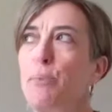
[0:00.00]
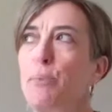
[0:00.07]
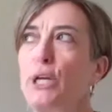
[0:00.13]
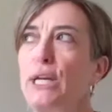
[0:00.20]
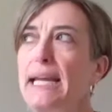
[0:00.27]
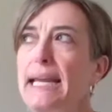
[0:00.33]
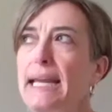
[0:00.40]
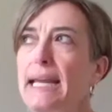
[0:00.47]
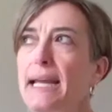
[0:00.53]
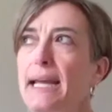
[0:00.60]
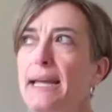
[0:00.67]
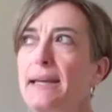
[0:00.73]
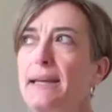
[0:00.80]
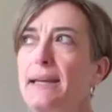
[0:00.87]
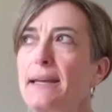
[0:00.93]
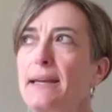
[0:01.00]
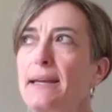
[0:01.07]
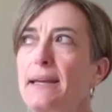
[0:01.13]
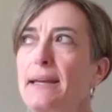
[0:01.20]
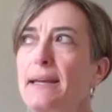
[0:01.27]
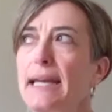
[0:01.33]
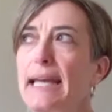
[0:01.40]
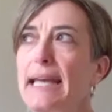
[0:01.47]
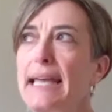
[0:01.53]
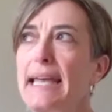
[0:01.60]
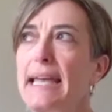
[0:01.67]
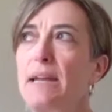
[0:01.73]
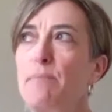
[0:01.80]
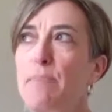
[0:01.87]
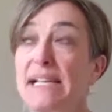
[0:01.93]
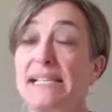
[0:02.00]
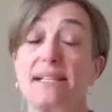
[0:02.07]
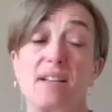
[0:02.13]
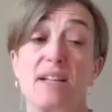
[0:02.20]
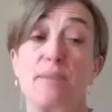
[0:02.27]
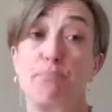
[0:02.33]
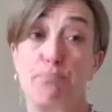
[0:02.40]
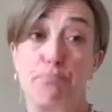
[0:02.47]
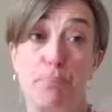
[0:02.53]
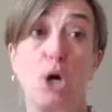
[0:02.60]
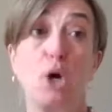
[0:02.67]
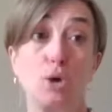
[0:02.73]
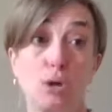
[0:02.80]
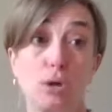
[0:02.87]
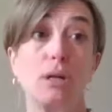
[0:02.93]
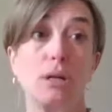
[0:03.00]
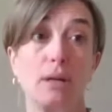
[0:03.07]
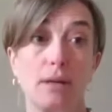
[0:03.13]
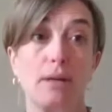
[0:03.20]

putting in basically bulk